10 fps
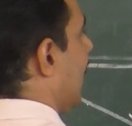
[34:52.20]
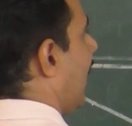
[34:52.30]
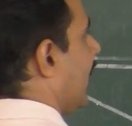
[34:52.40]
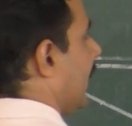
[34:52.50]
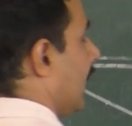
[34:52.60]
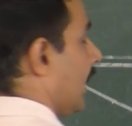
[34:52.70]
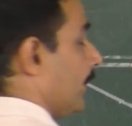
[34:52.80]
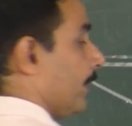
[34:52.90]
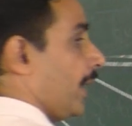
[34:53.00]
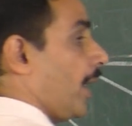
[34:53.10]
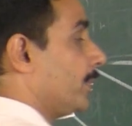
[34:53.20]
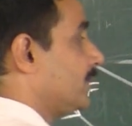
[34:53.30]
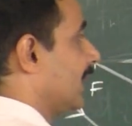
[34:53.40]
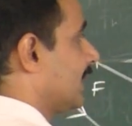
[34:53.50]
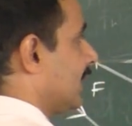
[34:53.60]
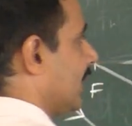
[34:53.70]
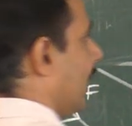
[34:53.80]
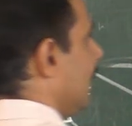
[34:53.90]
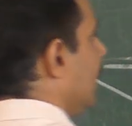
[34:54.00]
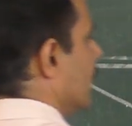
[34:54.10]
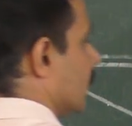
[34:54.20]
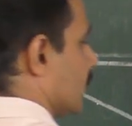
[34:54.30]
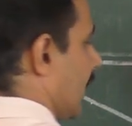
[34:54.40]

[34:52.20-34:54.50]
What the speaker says: the eye, object at the eye, so